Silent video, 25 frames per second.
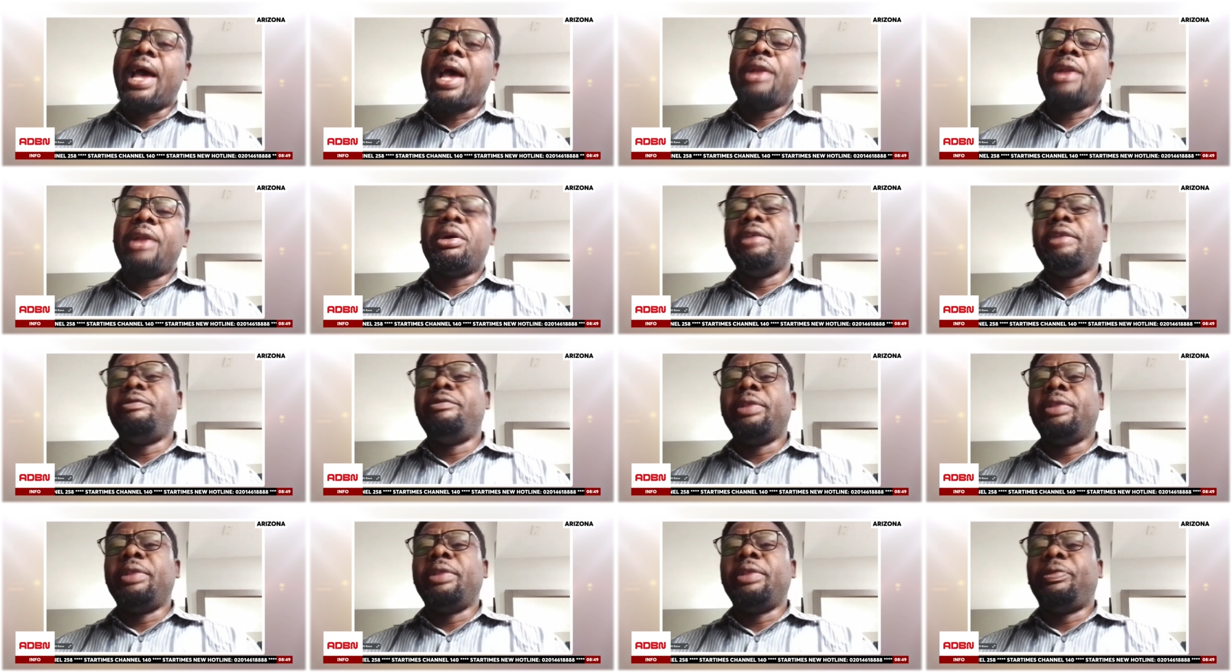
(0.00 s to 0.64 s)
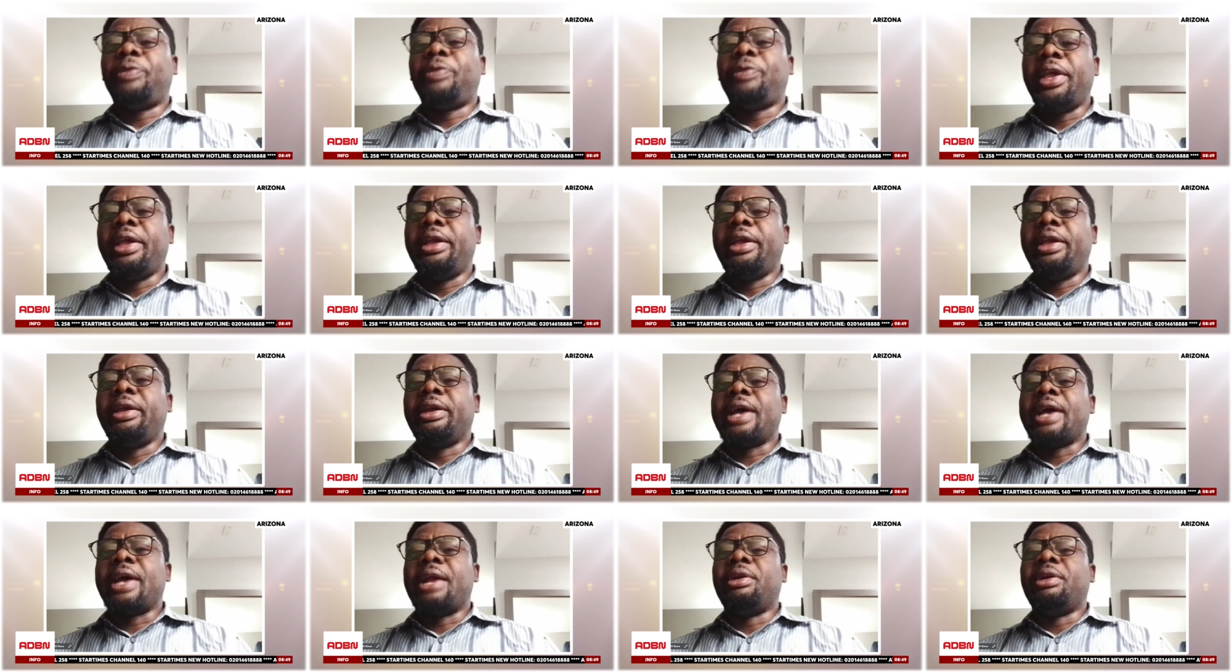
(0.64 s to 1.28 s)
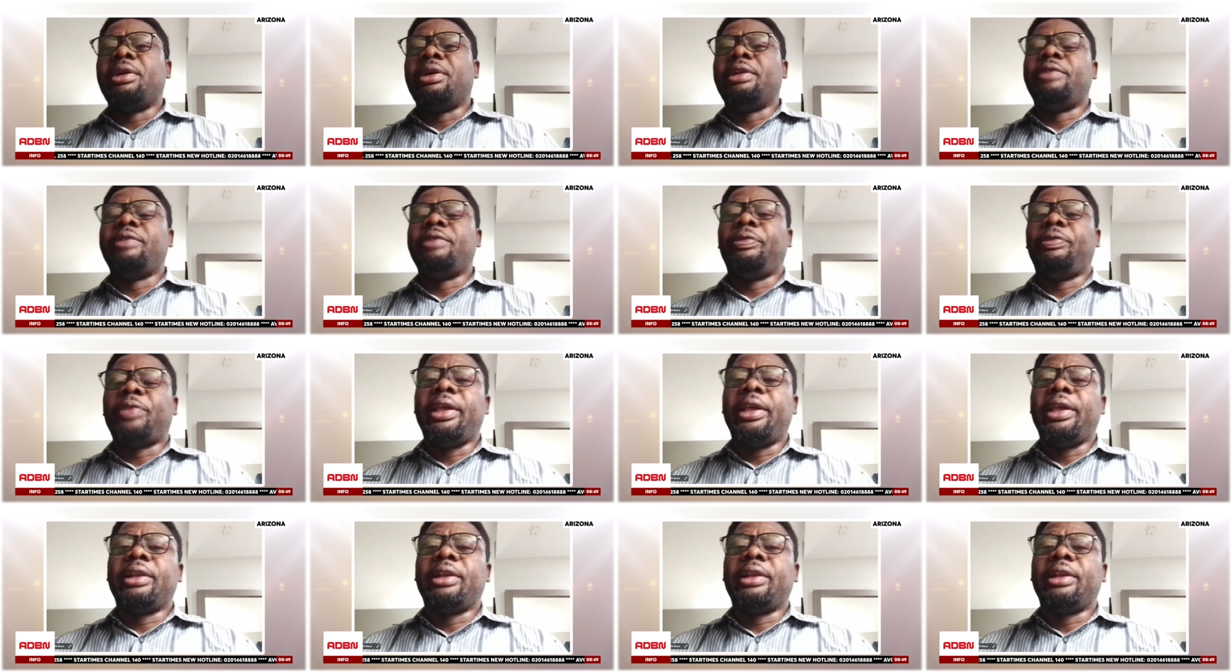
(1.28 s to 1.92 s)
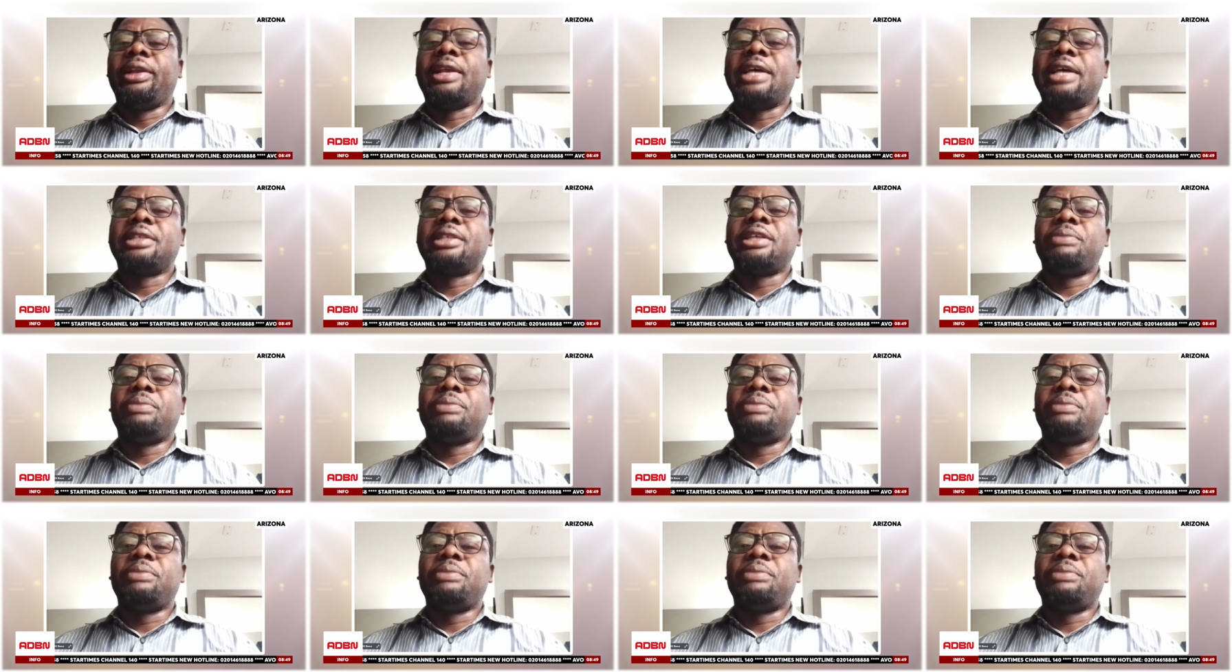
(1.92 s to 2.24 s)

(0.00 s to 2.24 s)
I don't even think I don't even think that